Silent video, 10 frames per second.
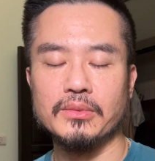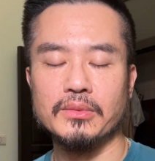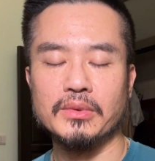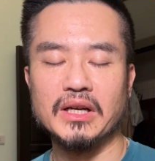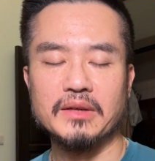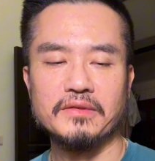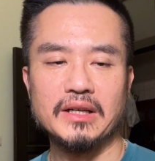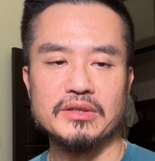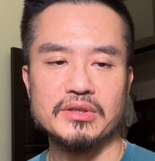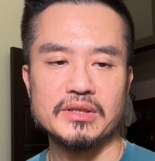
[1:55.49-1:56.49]
What if
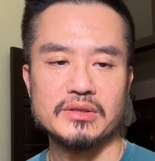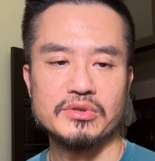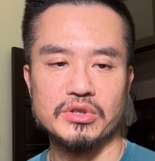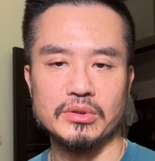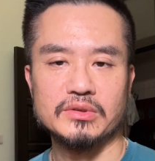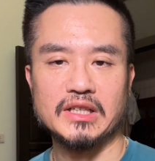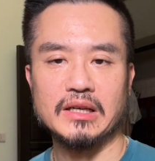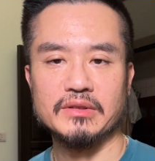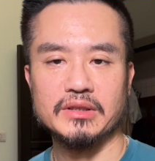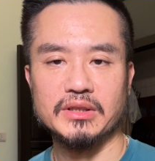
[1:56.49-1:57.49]
I just jot
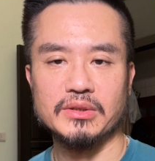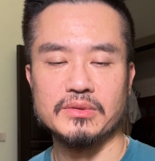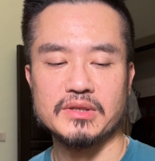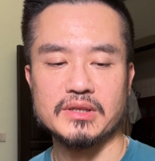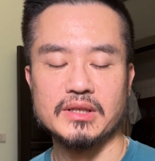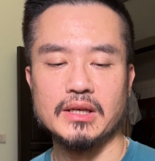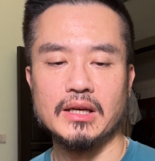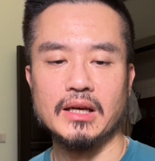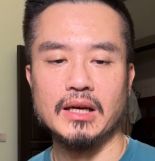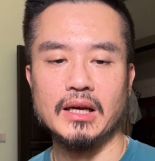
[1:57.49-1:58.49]
down the notes
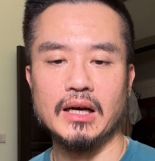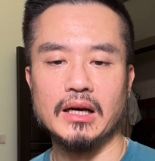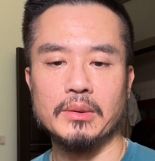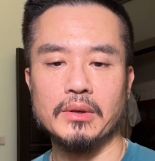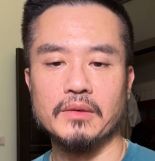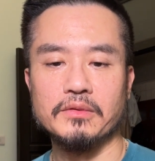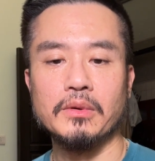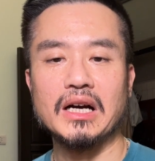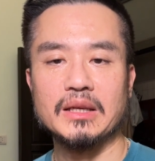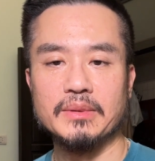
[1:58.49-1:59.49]
of
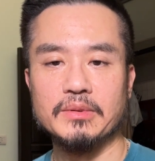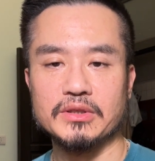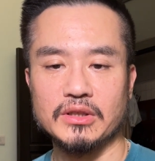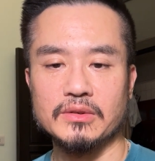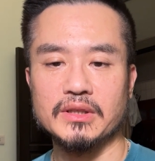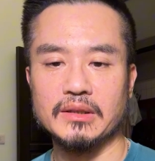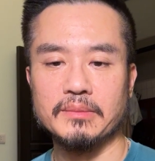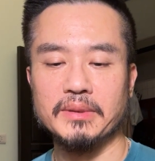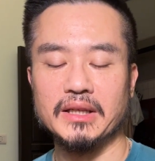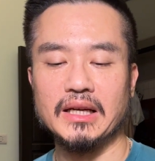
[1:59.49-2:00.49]
what other people are talking,
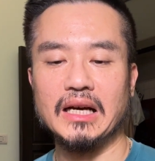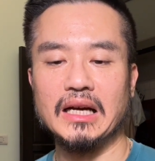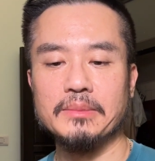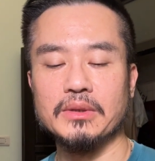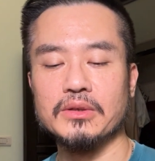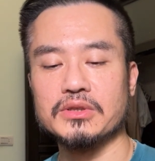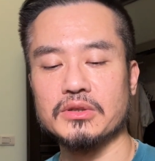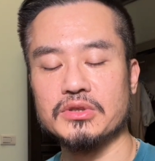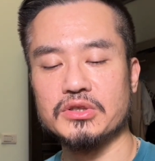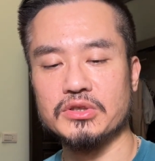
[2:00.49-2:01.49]
but I'm
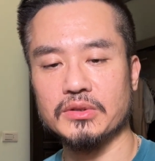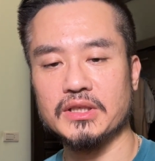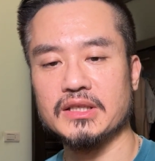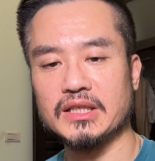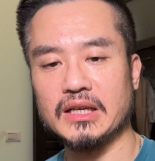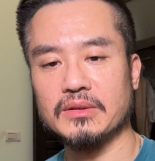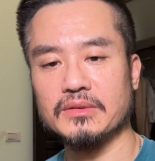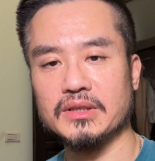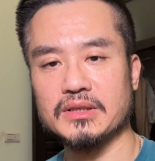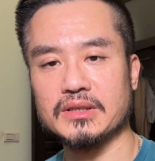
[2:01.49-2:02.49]
also jotting down
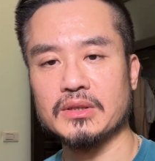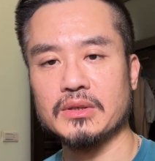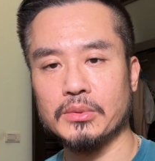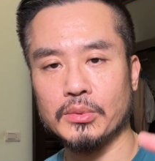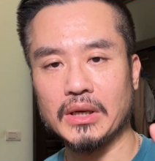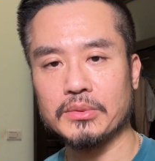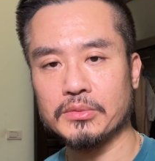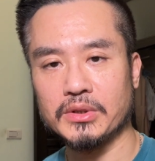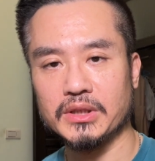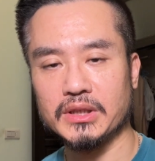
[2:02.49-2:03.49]
this one
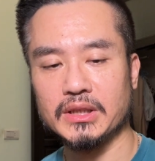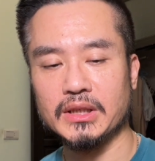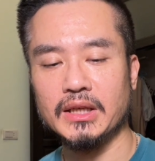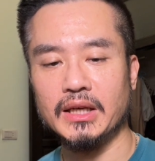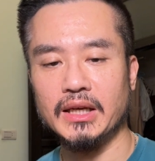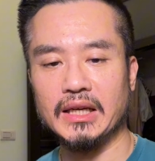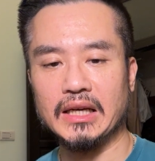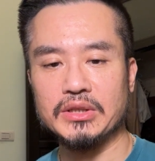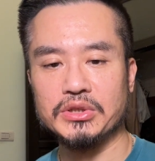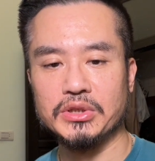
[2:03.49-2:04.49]
word, and
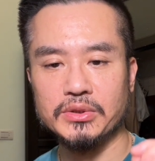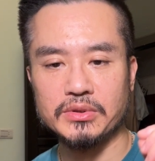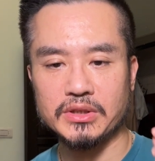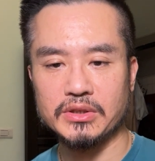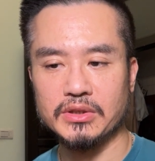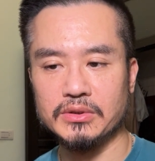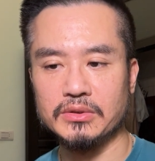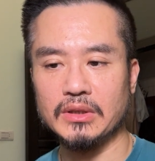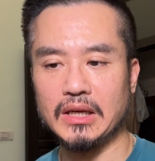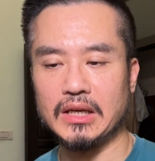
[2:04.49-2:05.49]
I choose
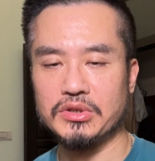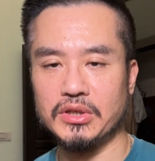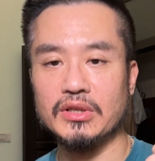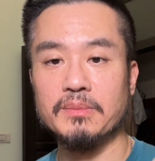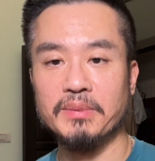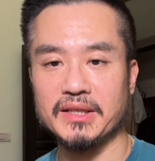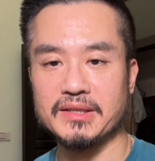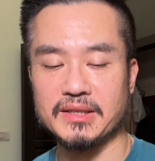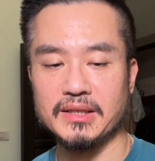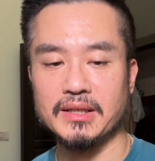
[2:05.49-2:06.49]
to cherry pick
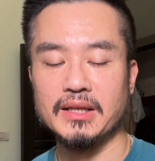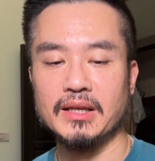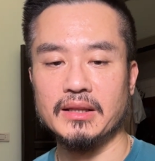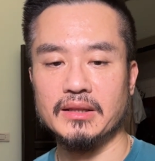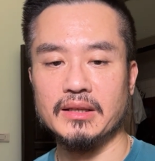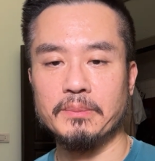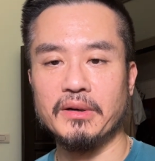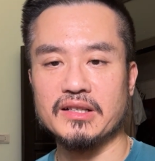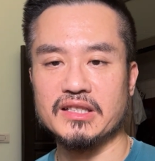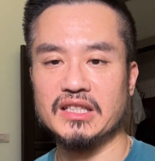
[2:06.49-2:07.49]
the
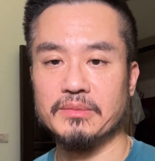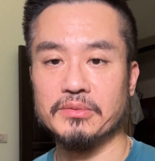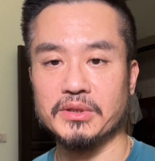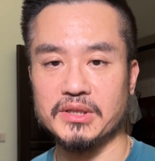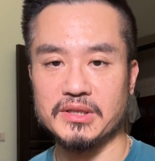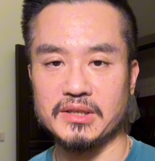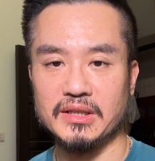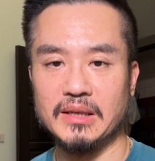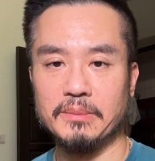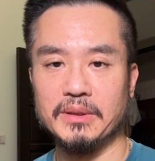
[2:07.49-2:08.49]
positive words
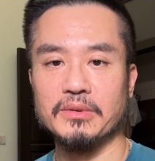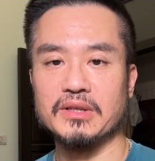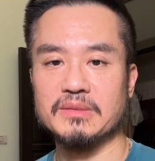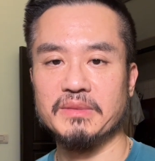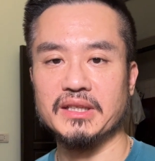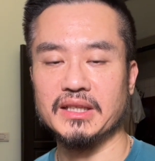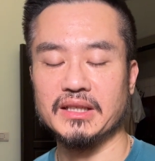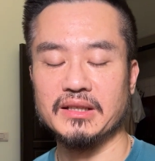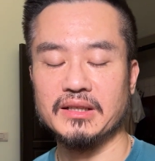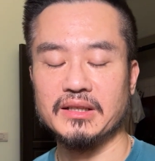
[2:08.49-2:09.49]
that people are
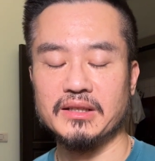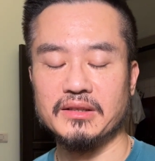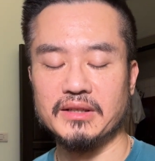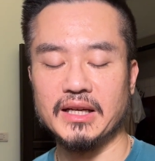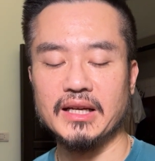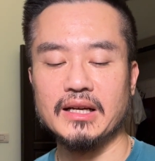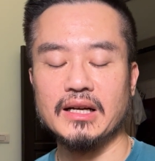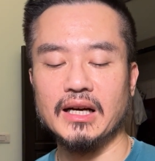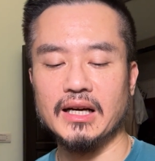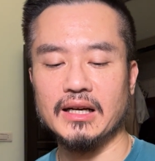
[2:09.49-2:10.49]
speaking, right?
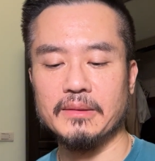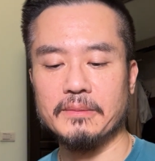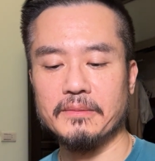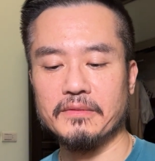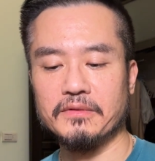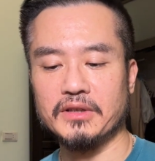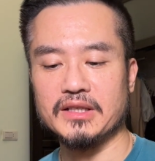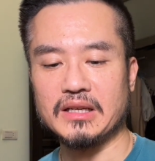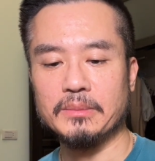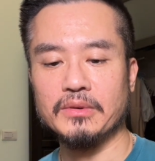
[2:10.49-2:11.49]
For
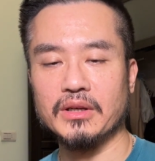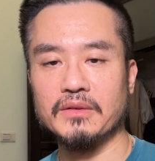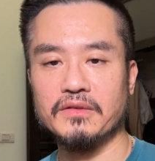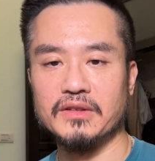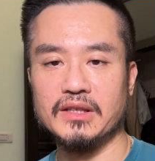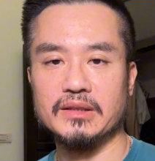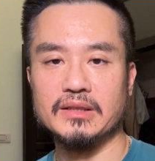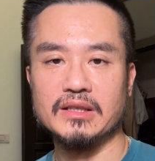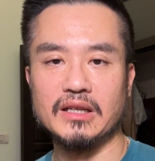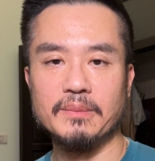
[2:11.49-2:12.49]
example, if the
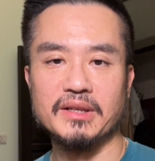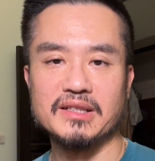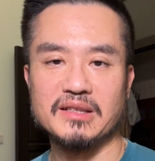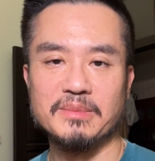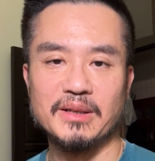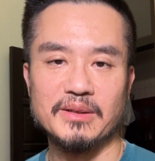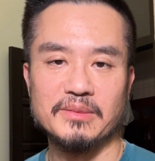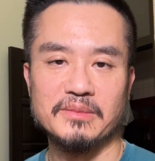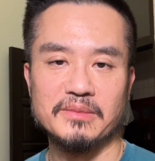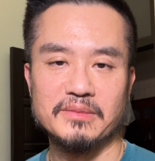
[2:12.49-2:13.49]
topic is
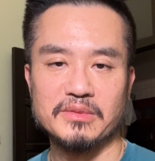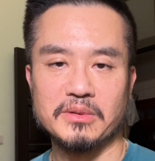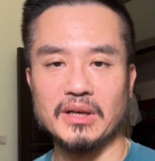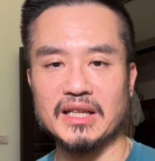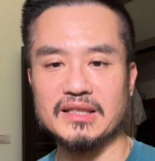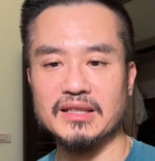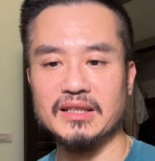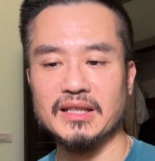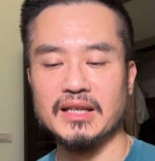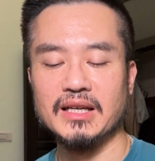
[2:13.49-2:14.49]
about
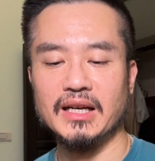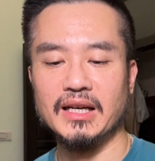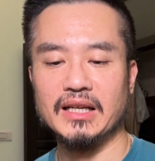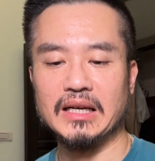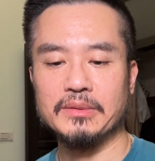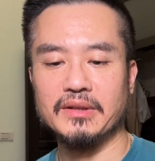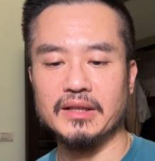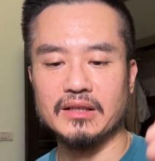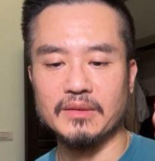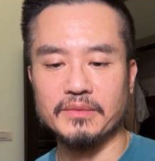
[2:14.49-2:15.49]
quality, and I would
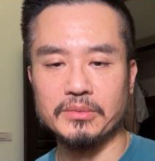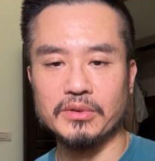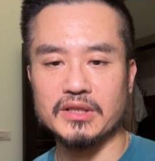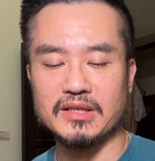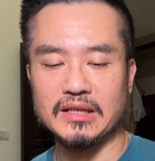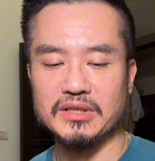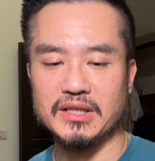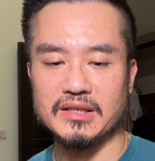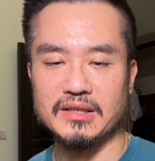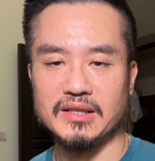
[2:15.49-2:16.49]
think of the words such
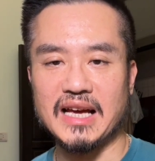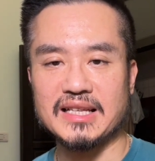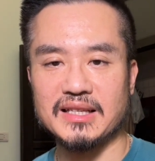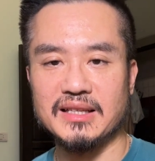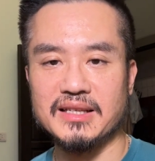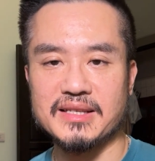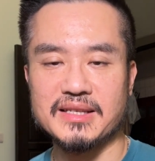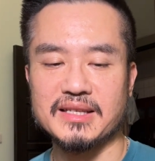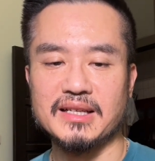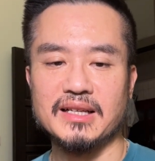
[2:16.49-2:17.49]
as
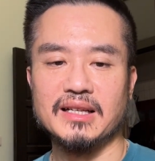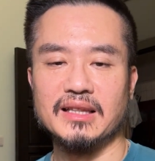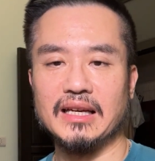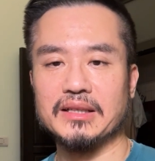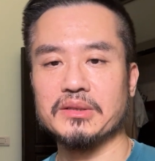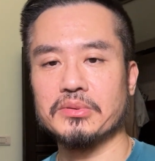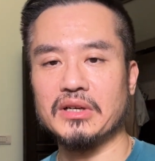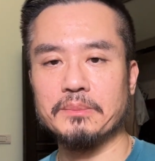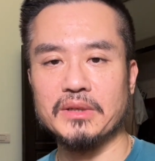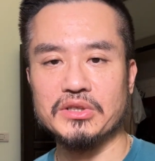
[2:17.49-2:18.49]
excellence, like
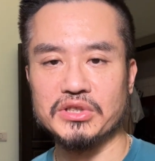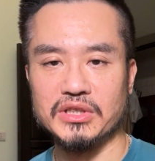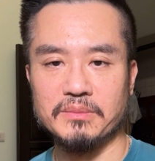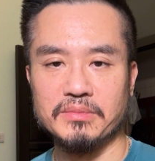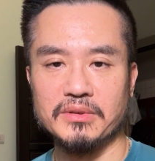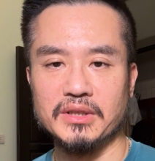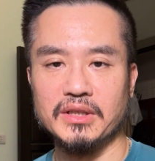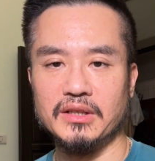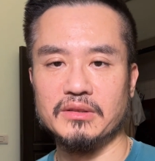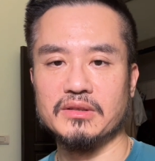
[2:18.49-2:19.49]
craftsmanship,
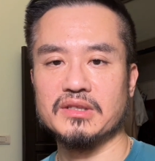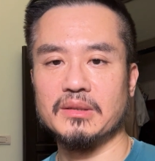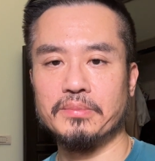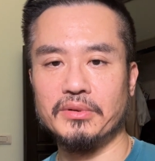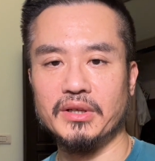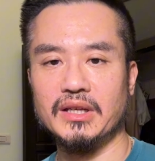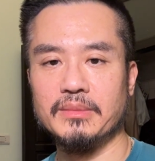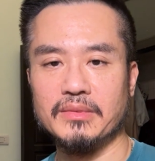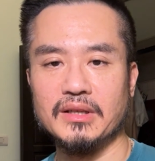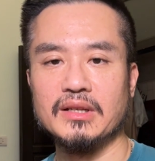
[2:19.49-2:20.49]

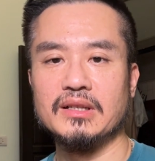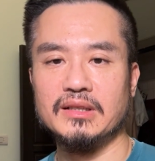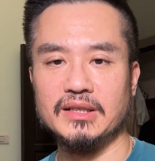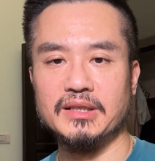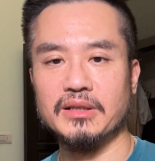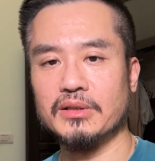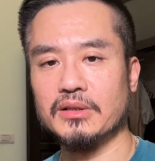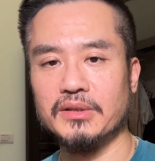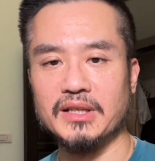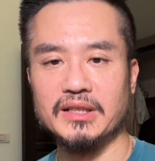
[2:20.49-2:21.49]
supreme,
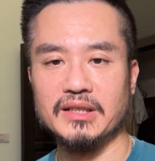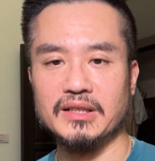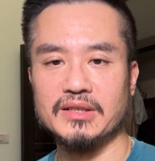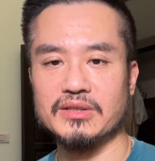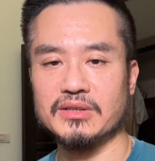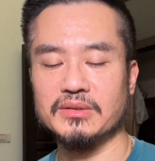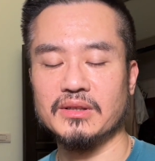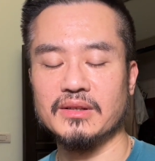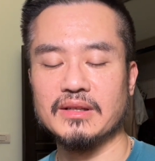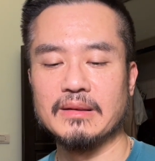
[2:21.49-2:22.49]
detail-oriented, and so
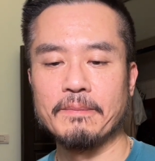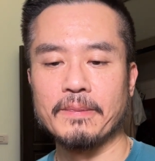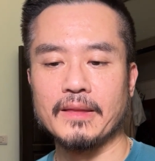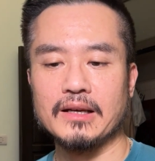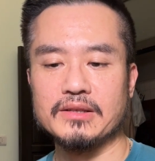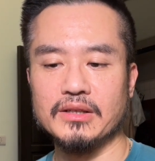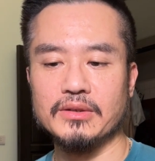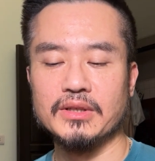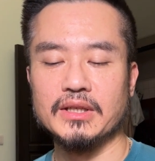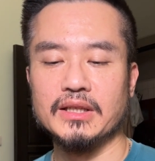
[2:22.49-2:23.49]
on.
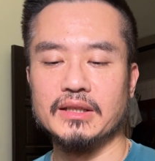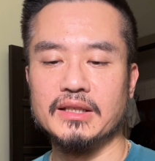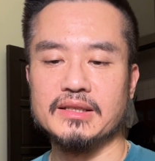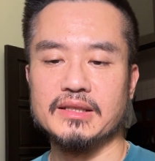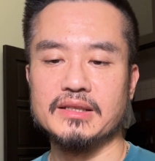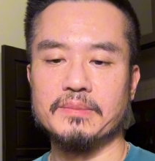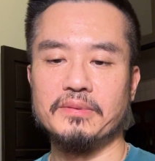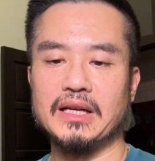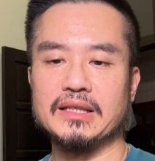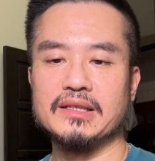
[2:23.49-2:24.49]
So this is a
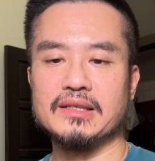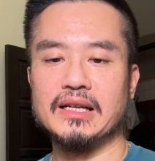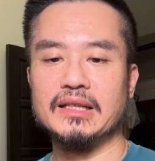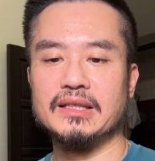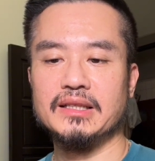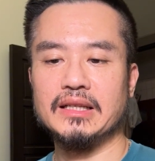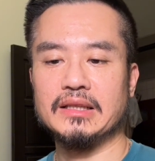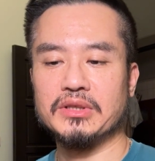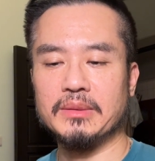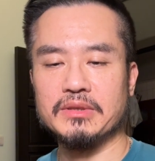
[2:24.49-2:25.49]
practice that I did.
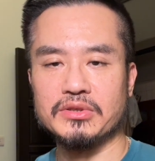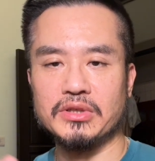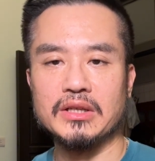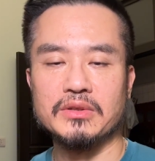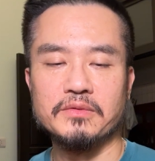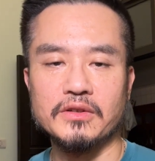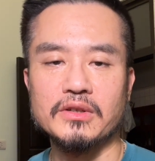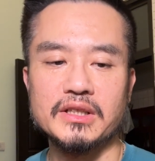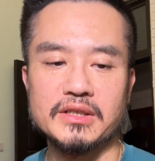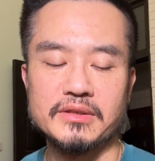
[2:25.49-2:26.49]
I'm just trying to
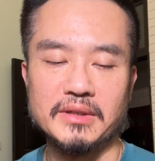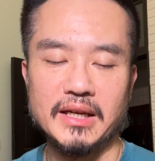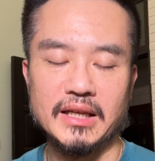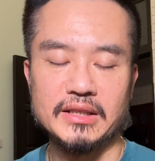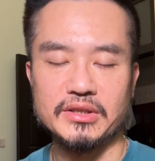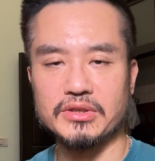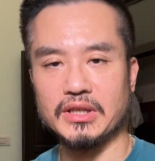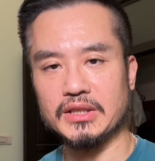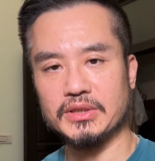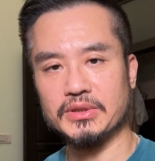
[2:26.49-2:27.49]
focus, right? And I'm just
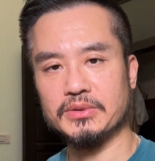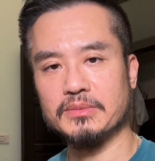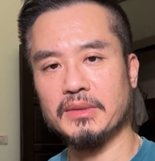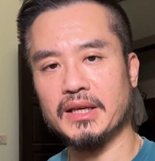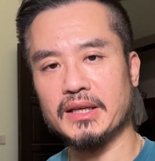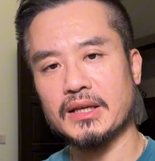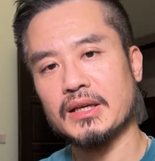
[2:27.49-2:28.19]
trying to make